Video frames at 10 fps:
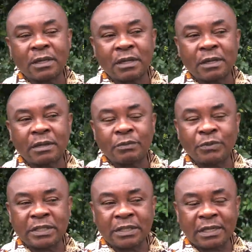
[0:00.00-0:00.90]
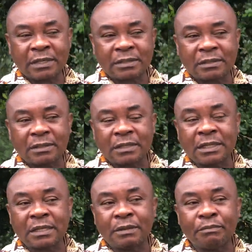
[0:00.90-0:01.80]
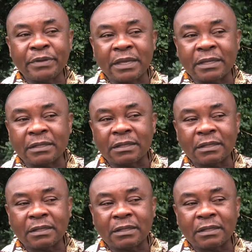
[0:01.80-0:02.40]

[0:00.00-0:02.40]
Uh, we think that that campaign